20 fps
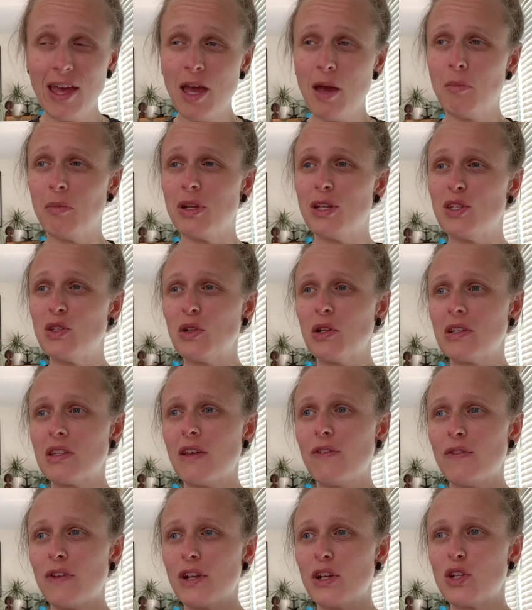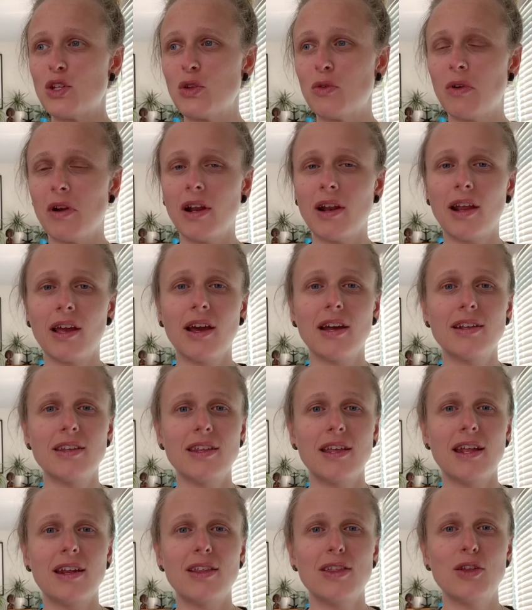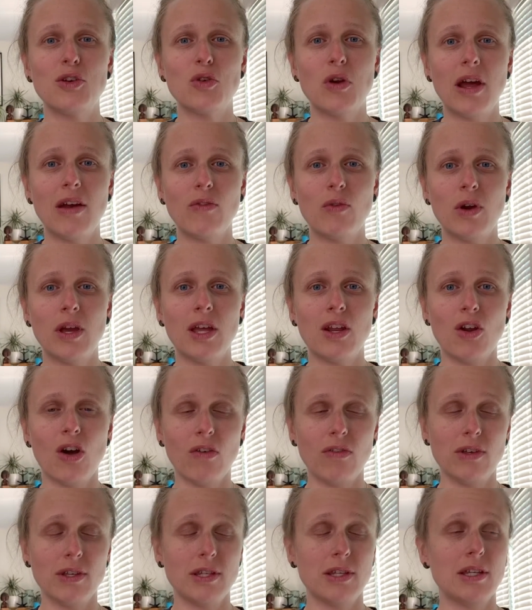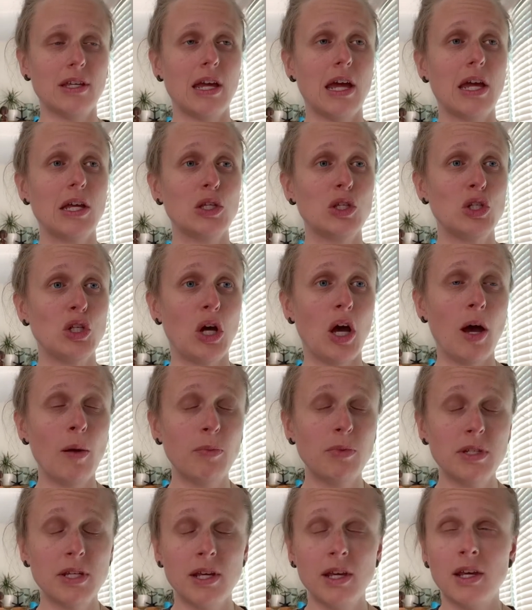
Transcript: But as soon as I finished the run, I got to the end of the driveway and obviously I stopped.